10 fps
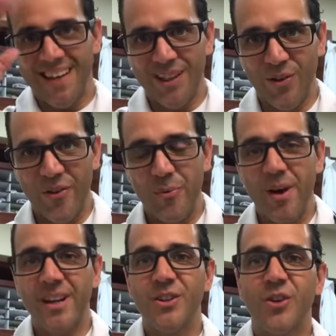Hello
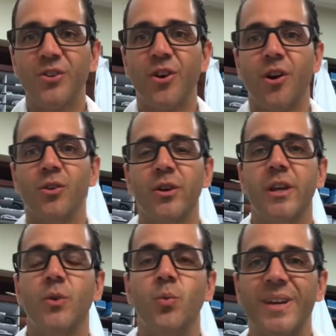everybody, Doctor Carlo
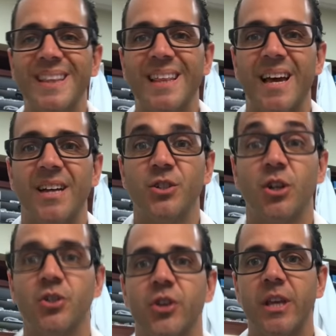here with uh,
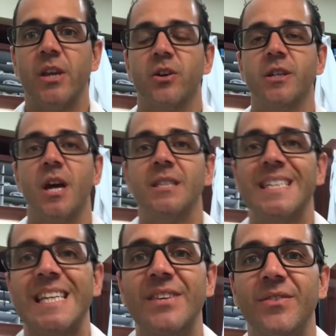Doctor E R dot
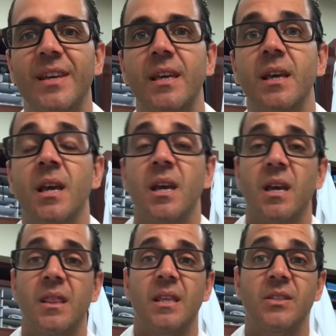T V.
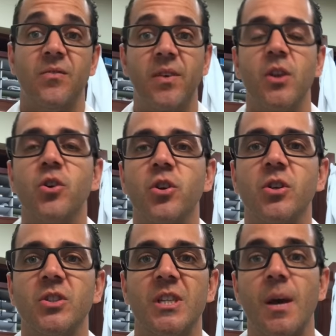In this video you're
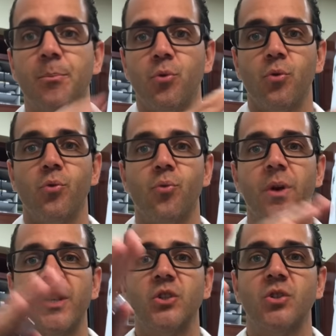going to see a
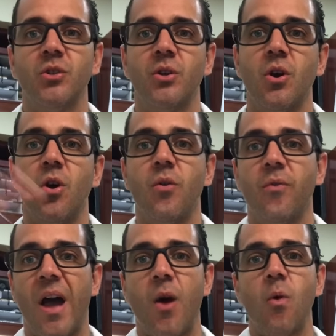progression of
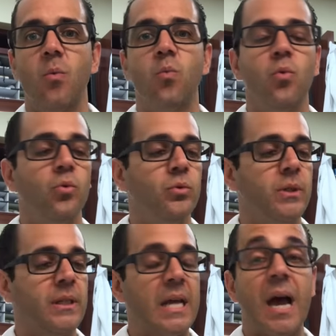how a
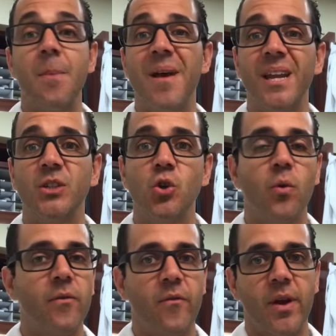wound, a diabetic
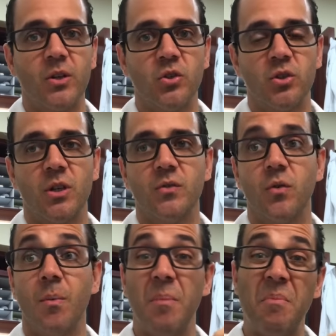toe infection, starts
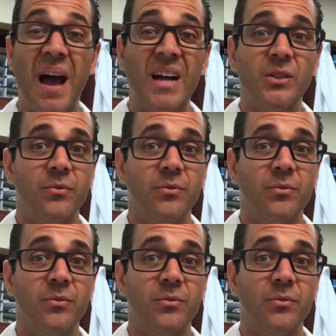from a mild